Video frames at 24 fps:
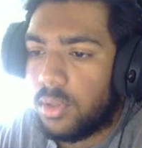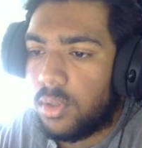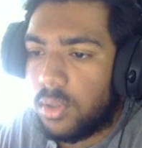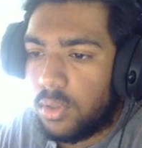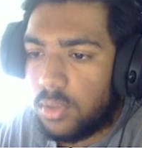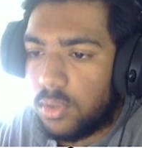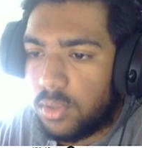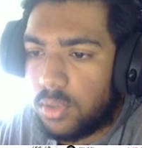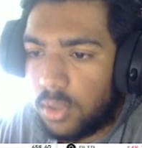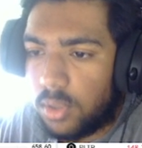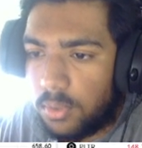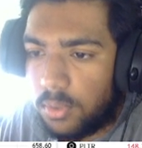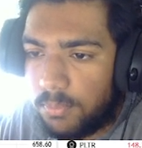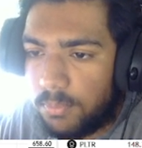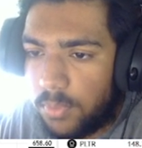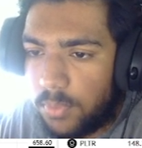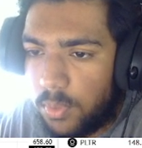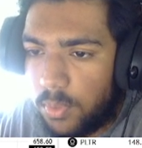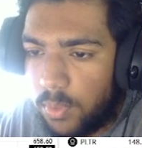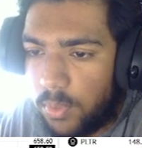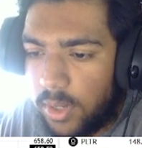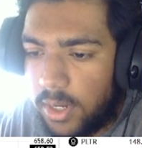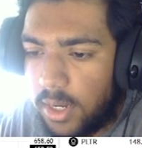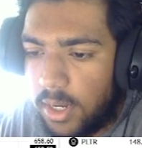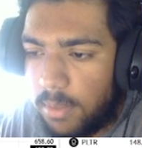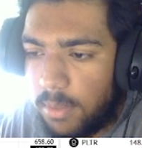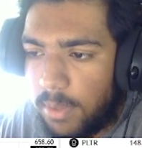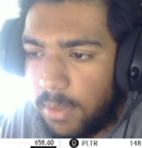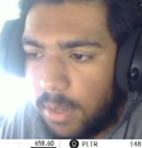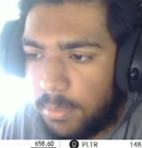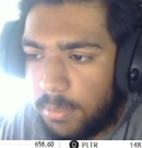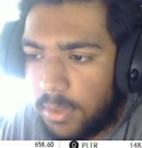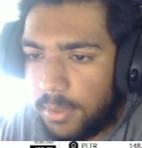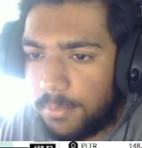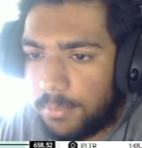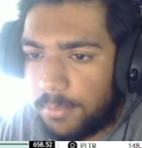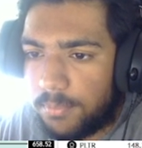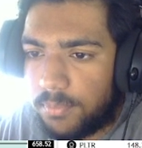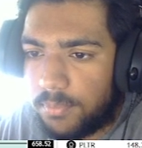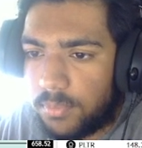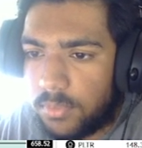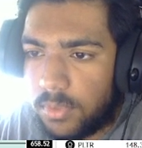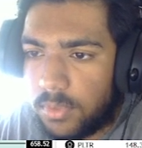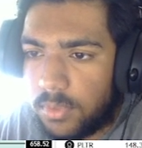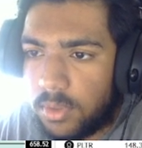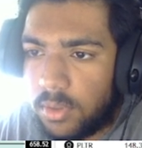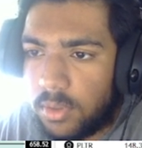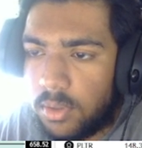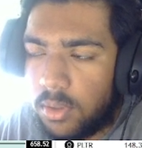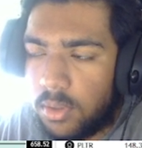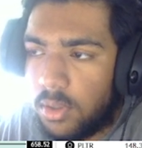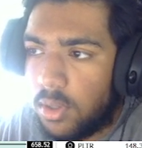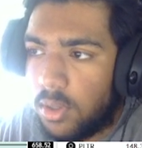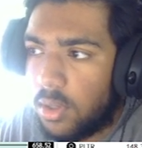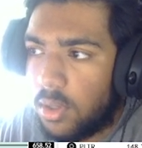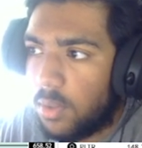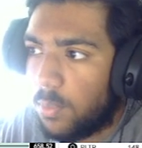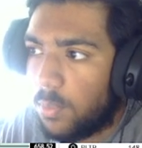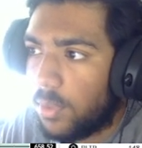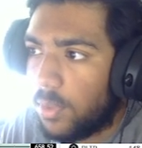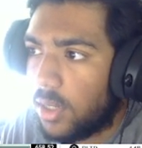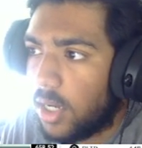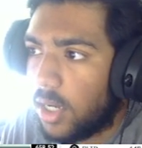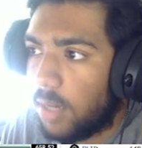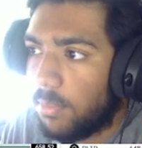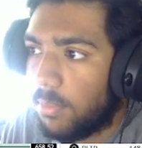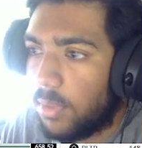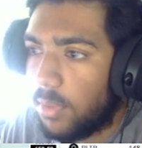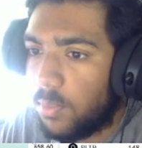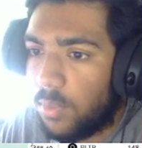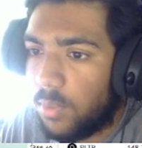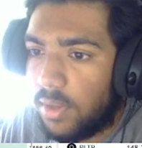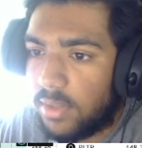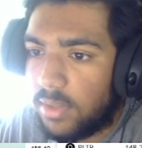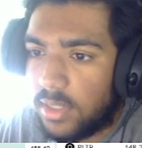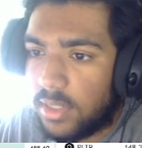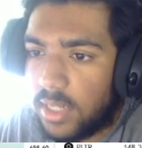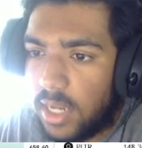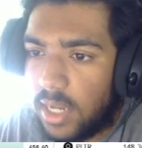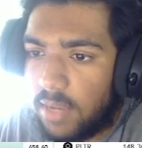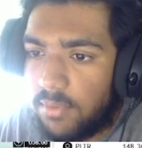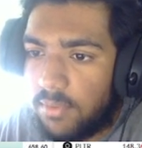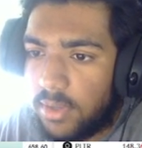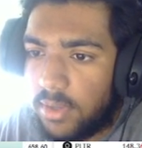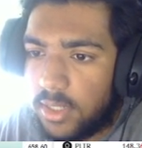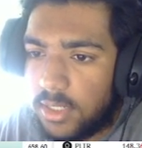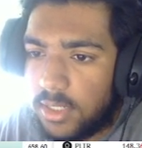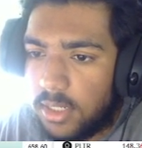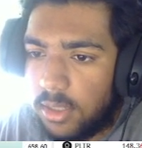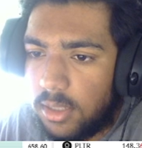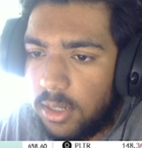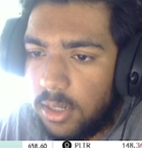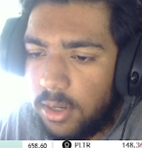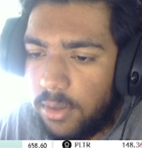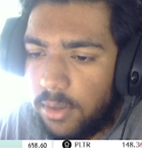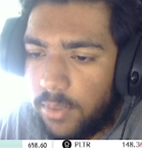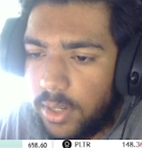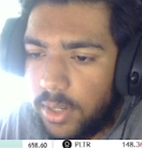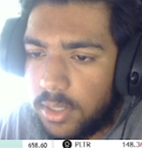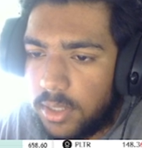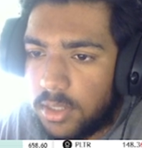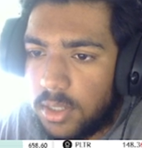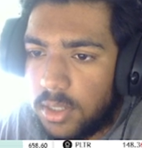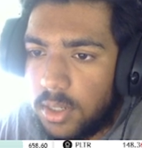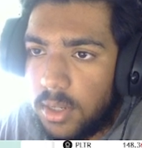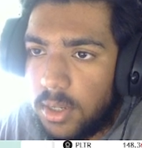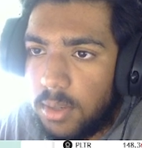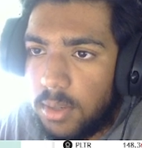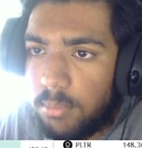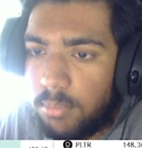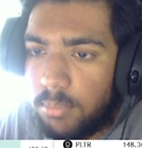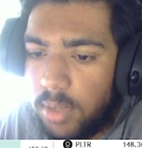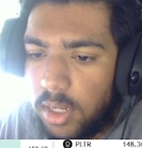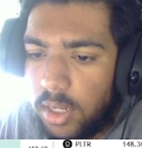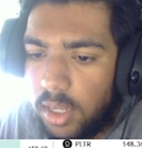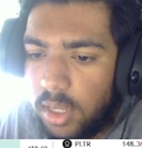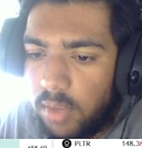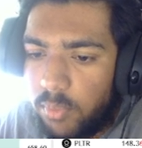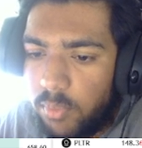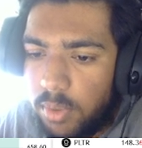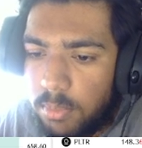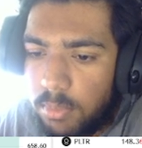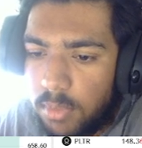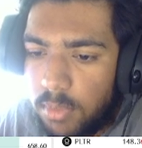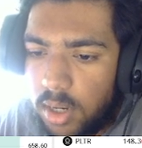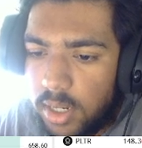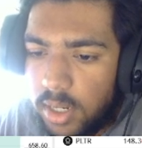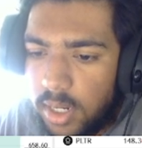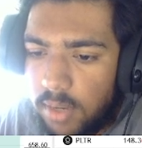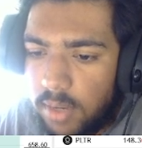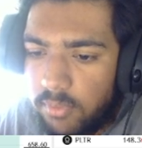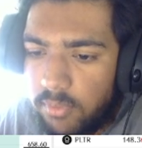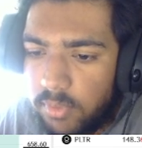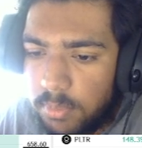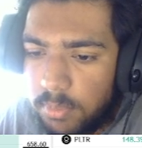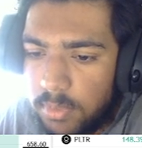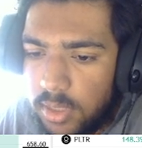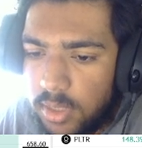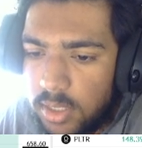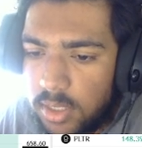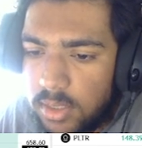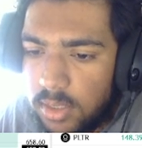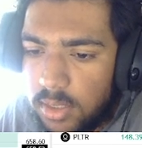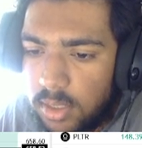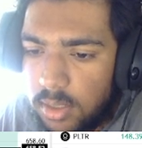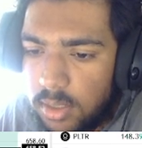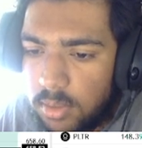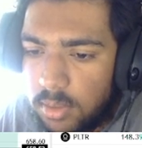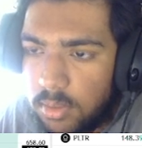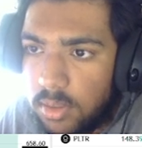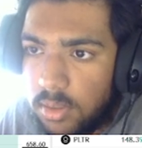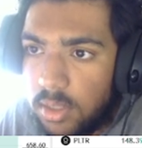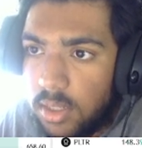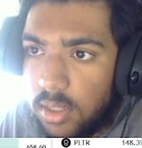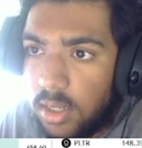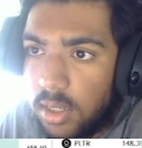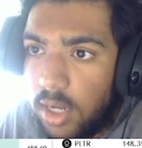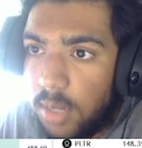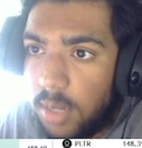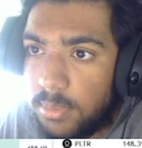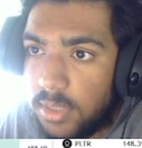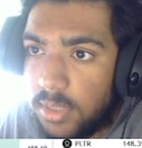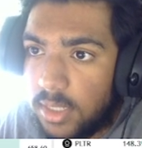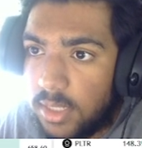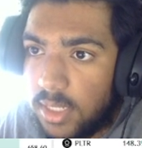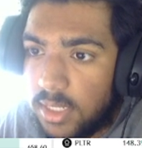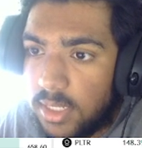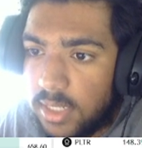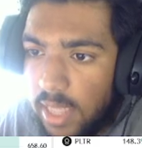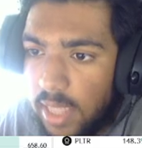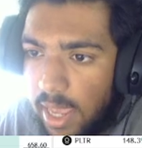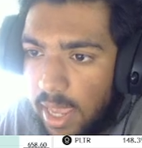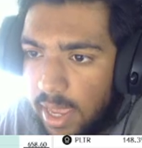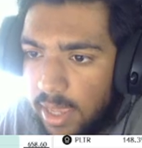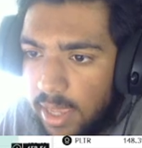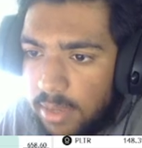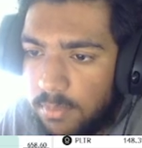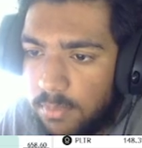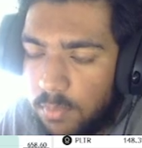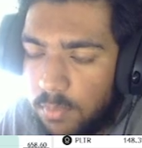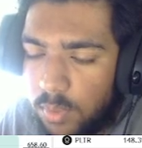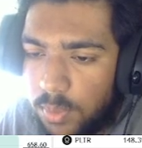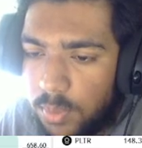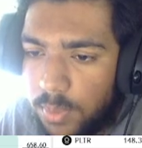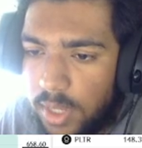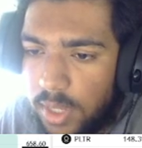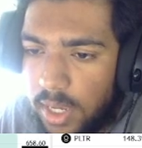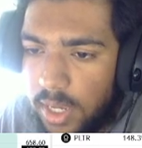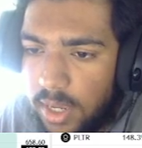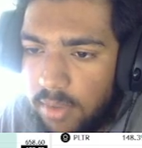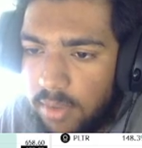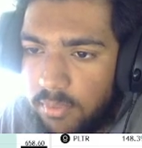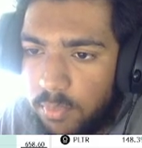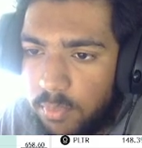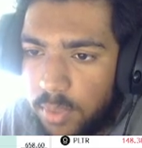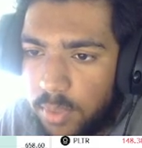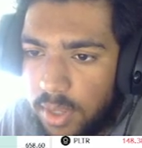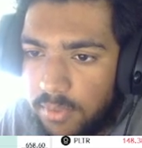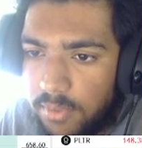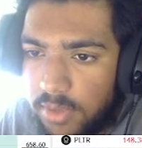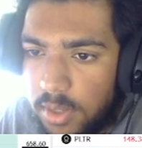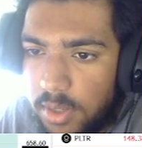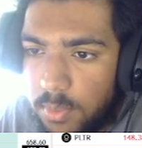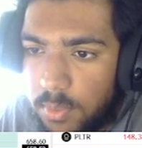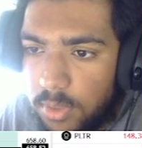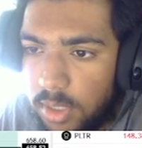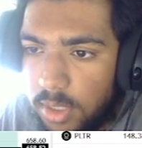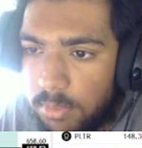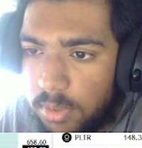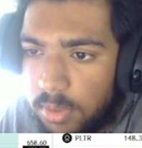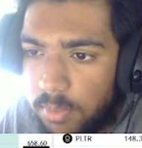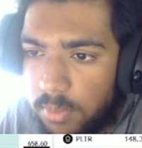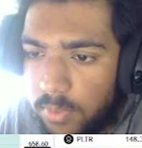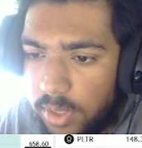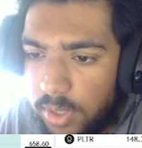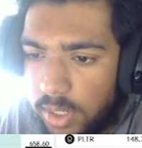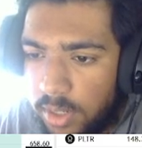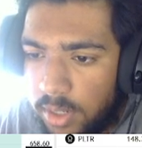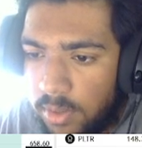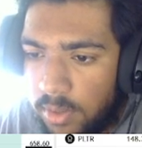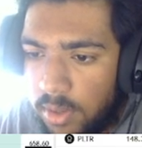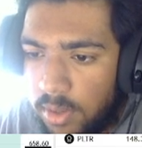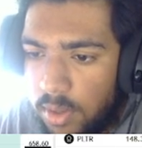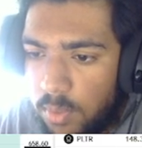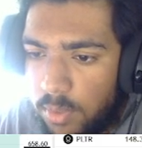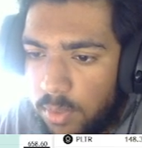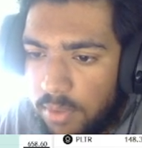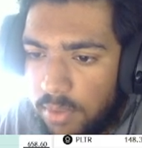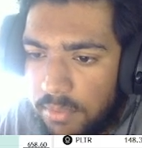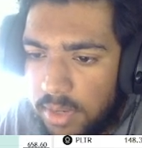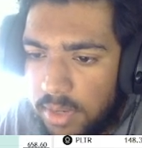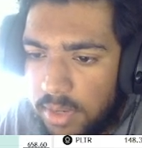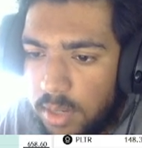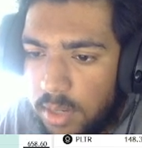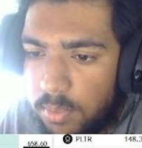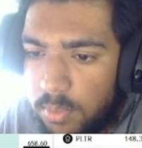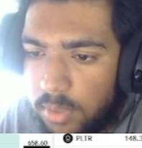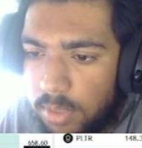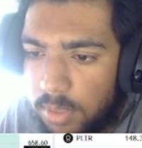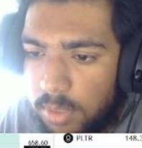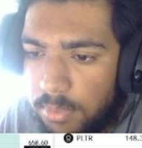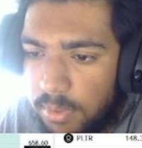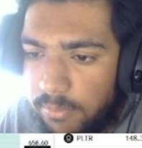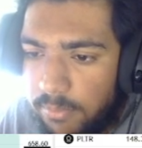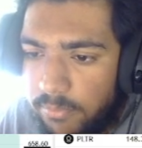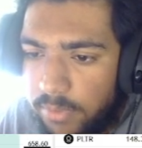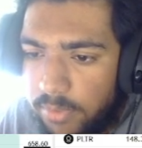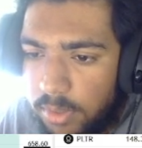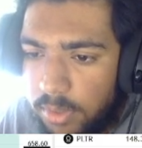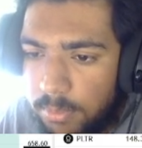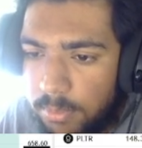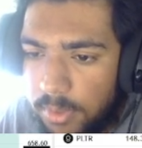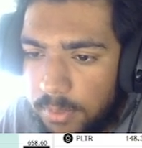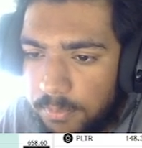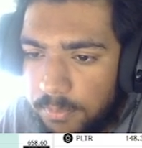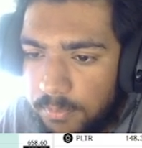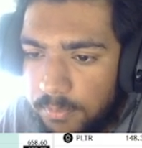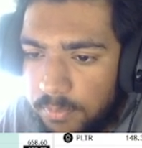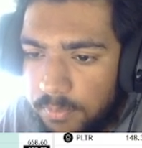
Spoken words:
So what ended up happening? We come in, we have this high volatility range, but if we mark out from this low up to this high, what do we have? We have equilibrium right here. We have an equilibrium filament,